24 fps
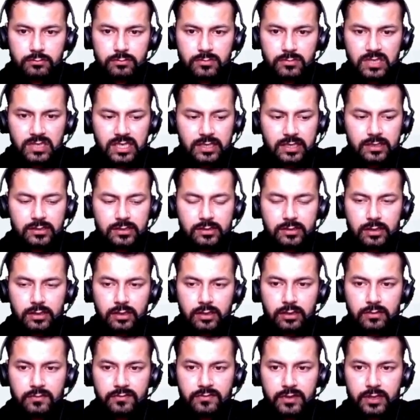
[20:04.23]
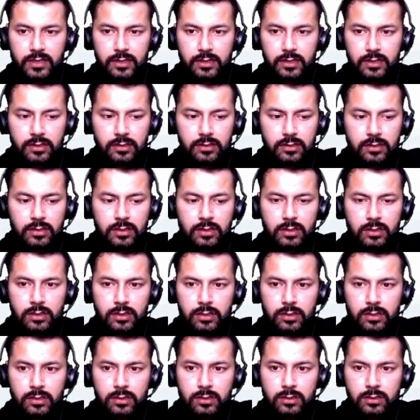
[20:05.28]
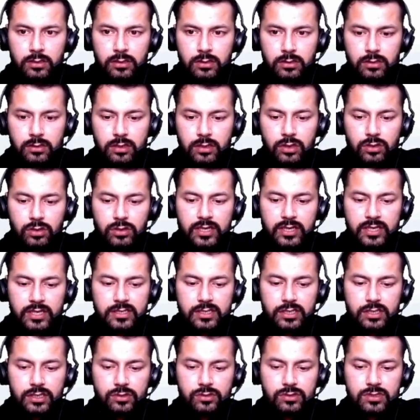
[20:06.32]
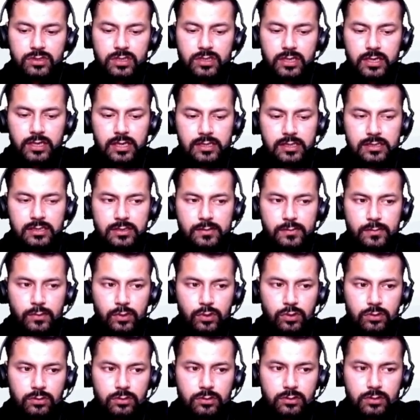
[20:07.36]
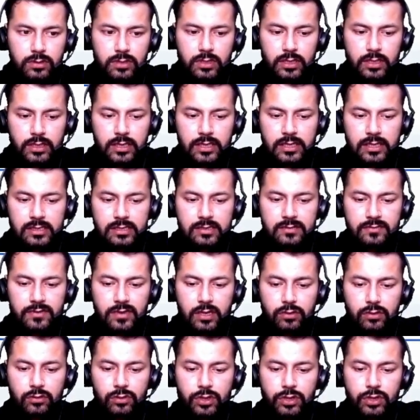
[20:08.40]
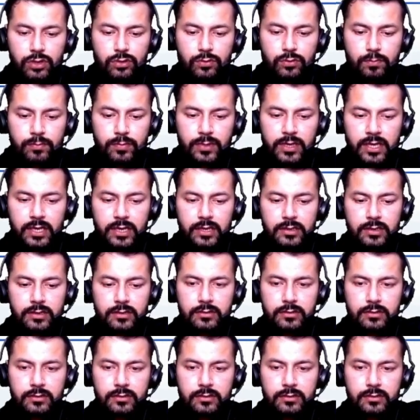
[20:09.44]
That is enough, I think. Now let's use the else block. In else we are going to print